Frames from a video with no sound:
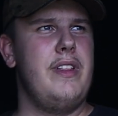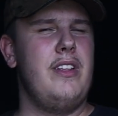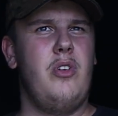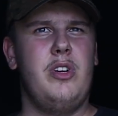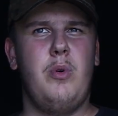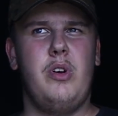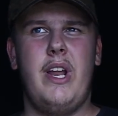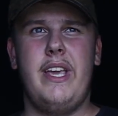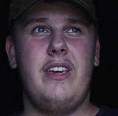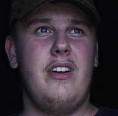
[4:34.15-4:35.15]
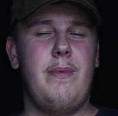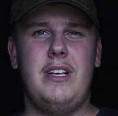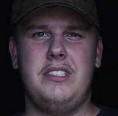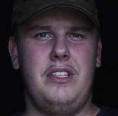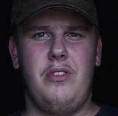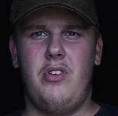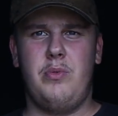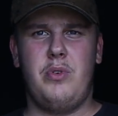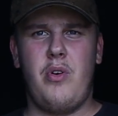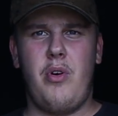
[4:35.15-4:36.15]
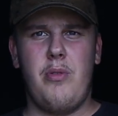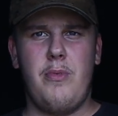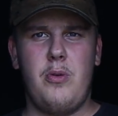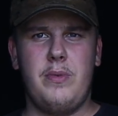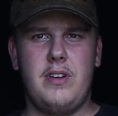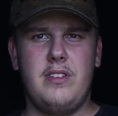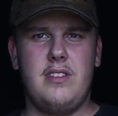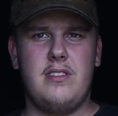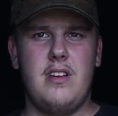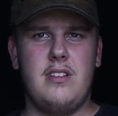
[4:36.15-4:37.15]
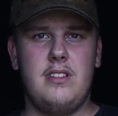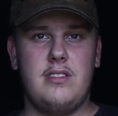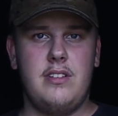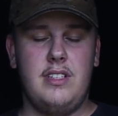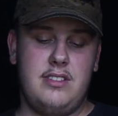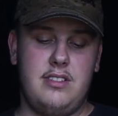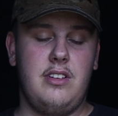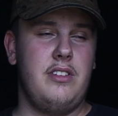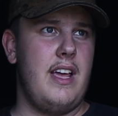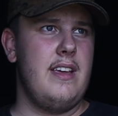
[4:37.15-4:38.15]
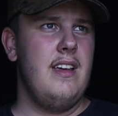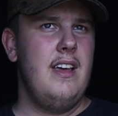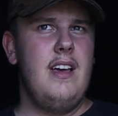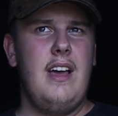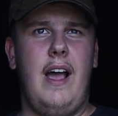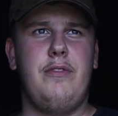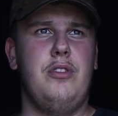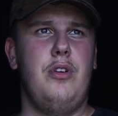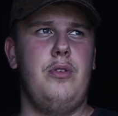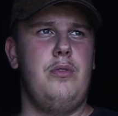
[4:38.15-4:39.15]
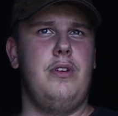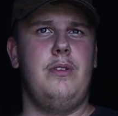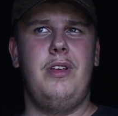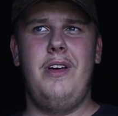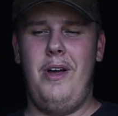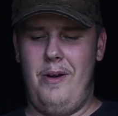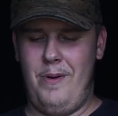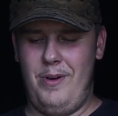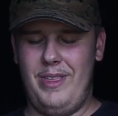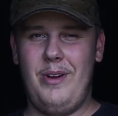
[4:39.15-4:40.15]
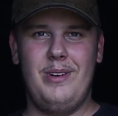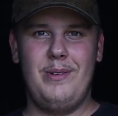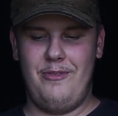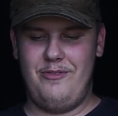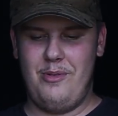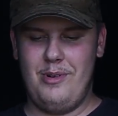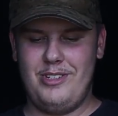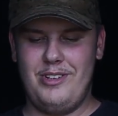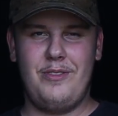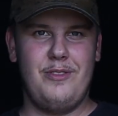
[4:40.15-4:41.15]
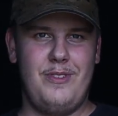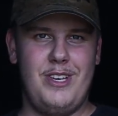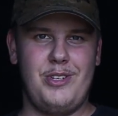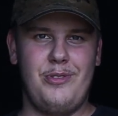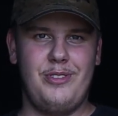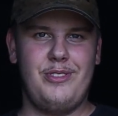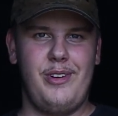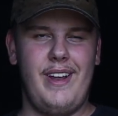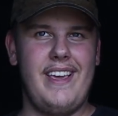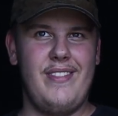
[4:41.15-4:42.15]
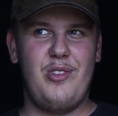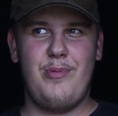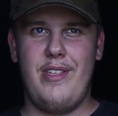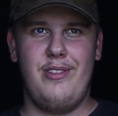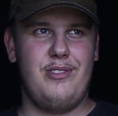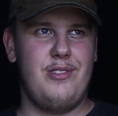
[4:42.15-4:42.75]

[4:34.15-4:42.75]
There's only one lake, and I'm actually the only one on at the moment, because it's a Sunday afternoon, and I'm the only one foolish enough to fish on a Sunday in this weather.